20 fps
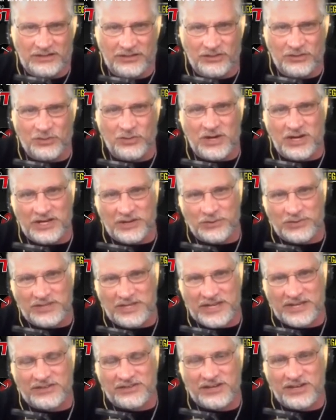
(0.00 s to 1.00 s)
thing to you while
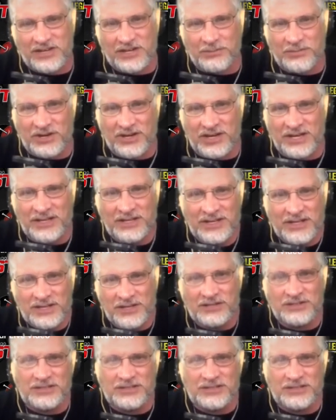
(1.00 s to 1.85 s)
you were dancing on the bar?